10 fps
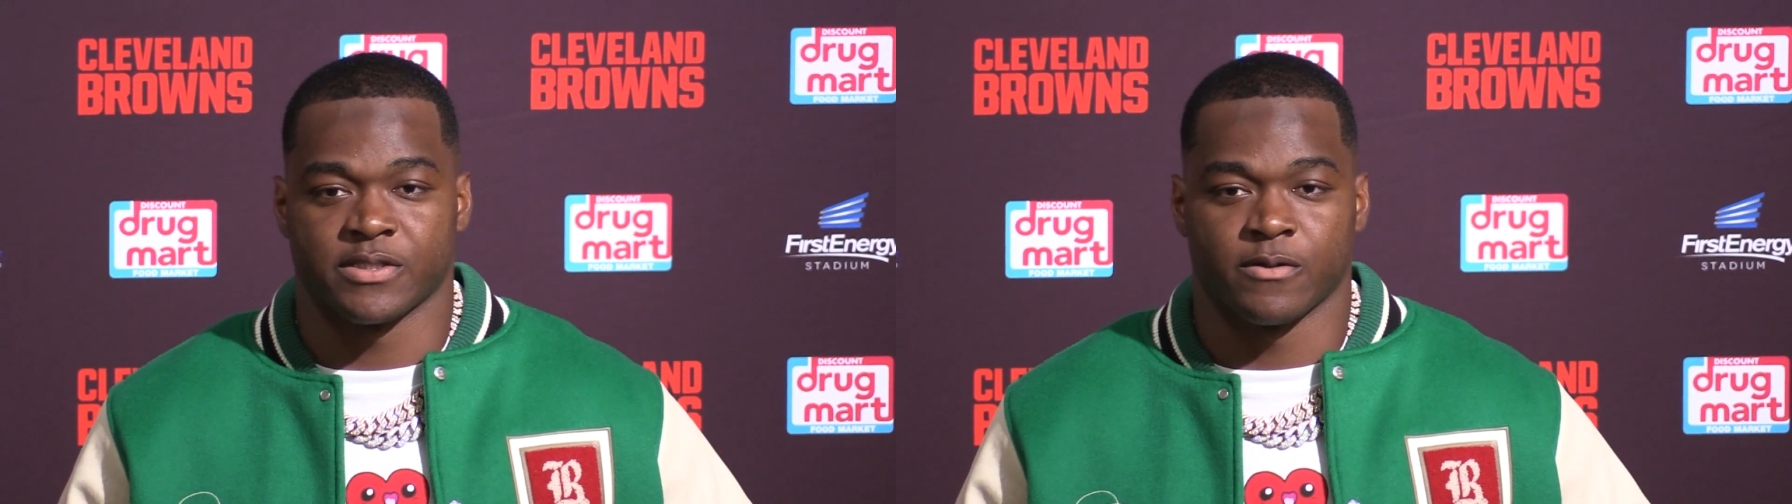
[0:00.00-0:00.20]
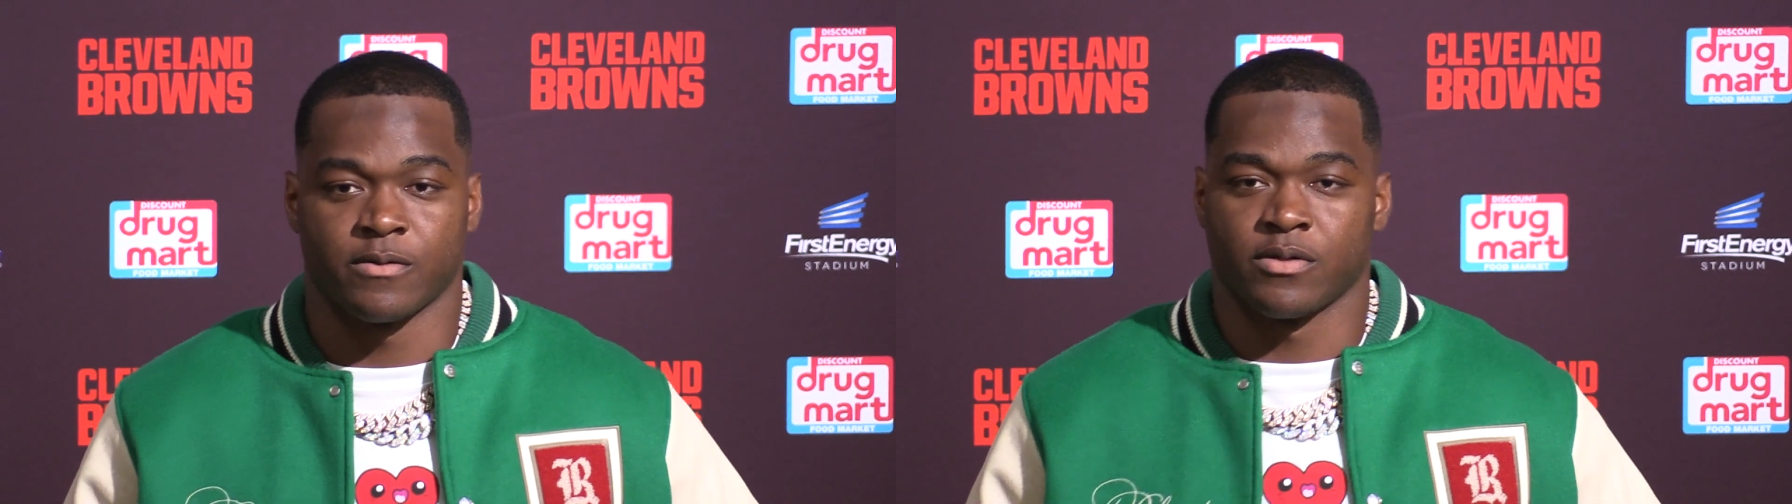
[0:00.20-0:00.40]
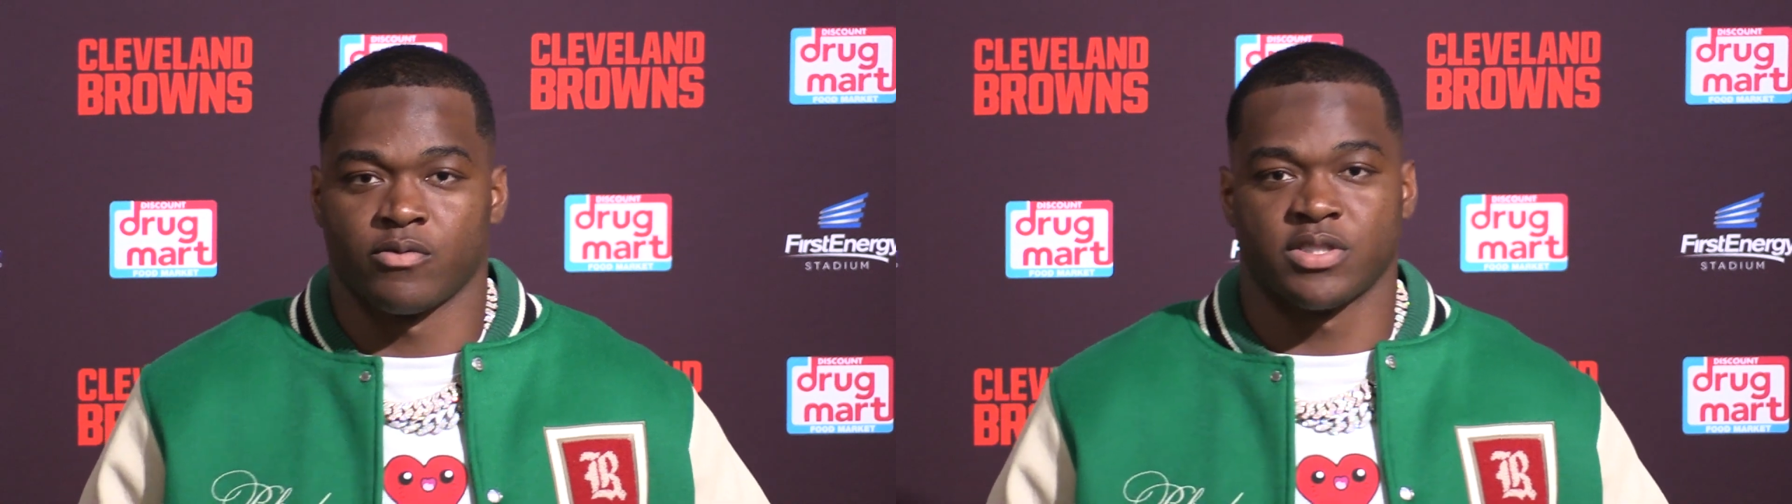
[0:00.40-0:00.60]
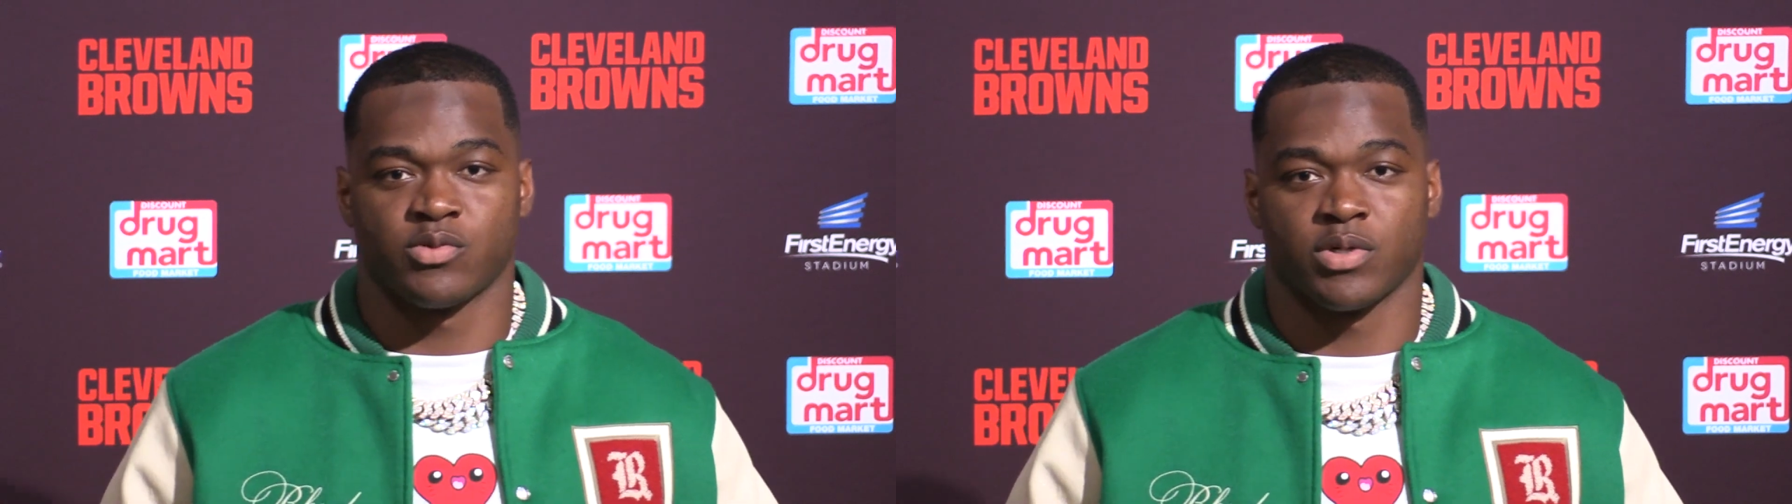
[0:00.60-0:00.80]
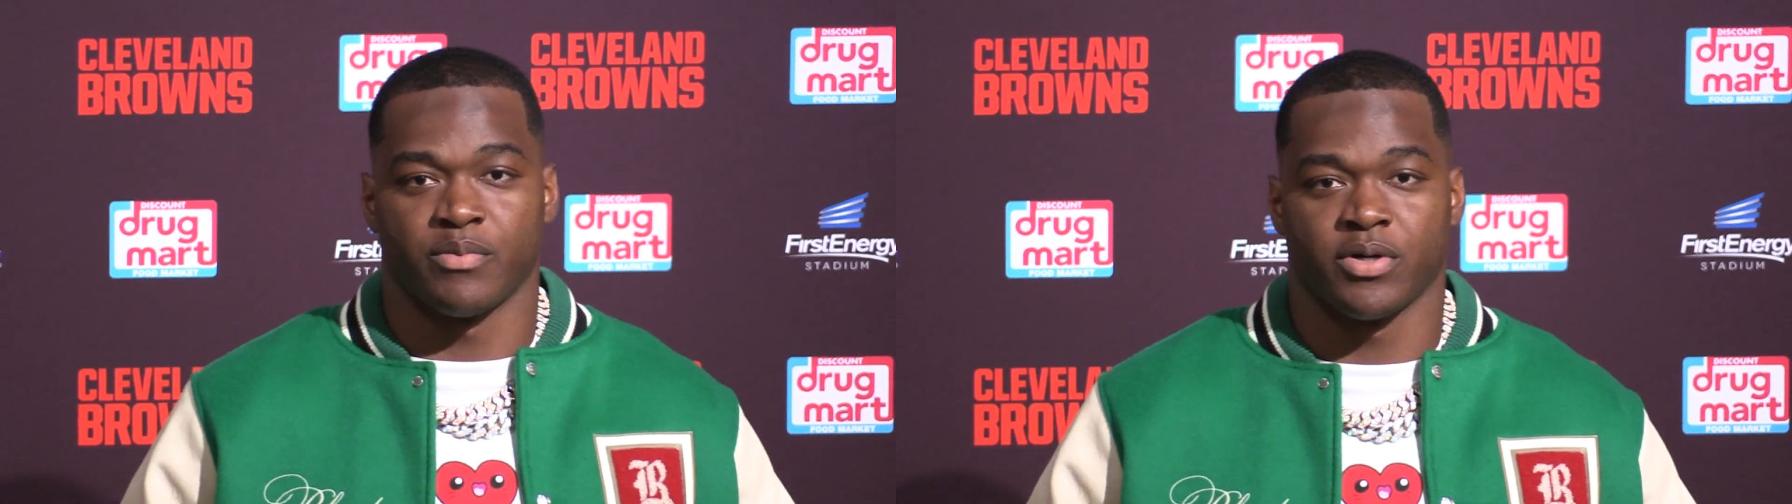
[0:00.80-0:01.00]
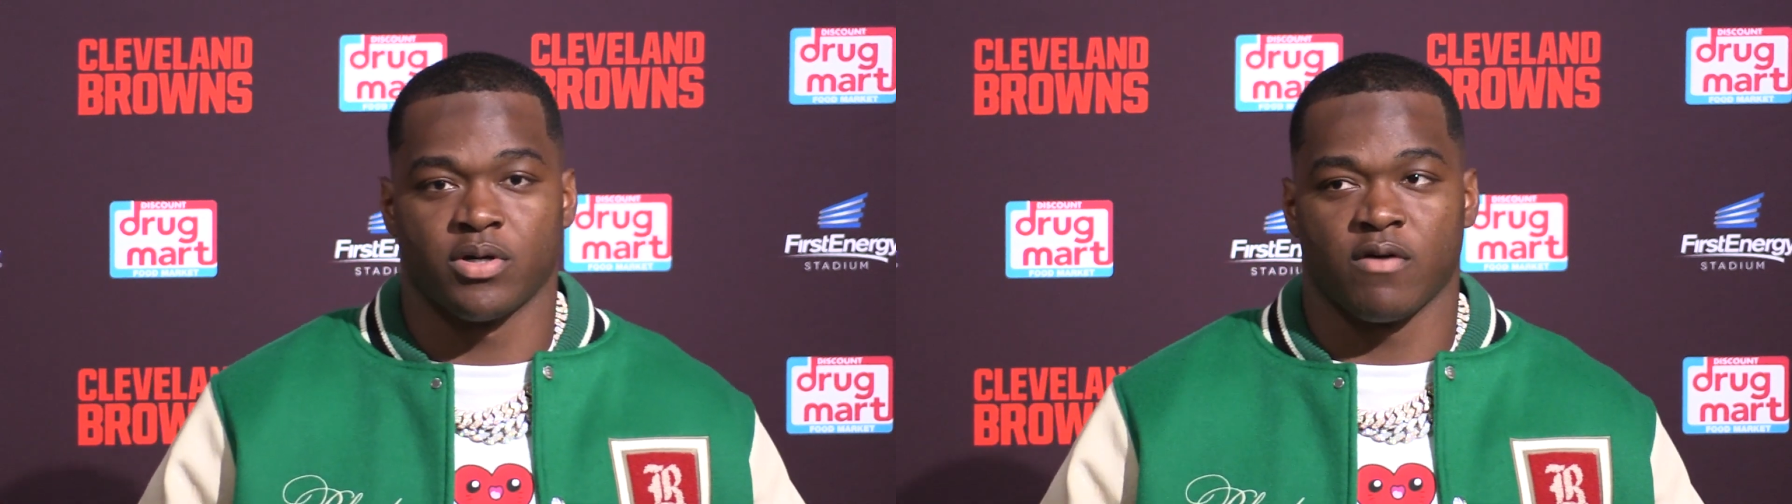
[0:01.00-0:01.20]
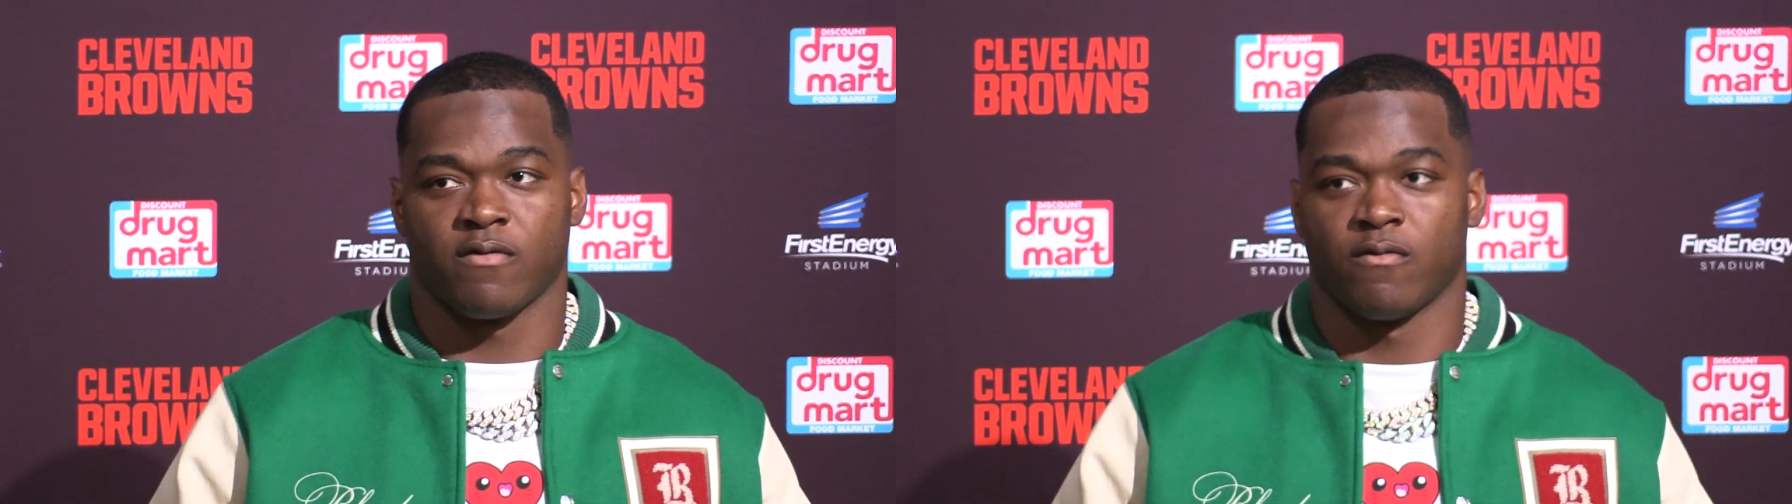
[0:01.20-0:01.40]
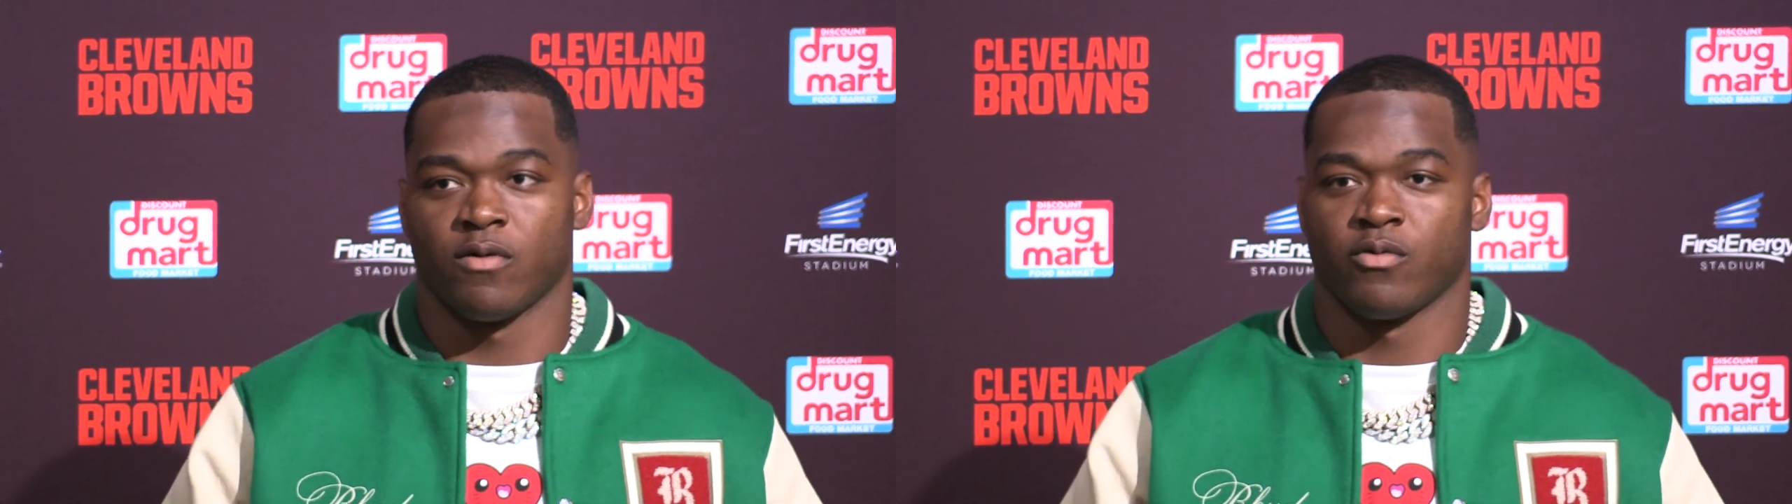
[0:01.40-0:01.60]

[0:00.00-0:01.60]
So we just want to build off of what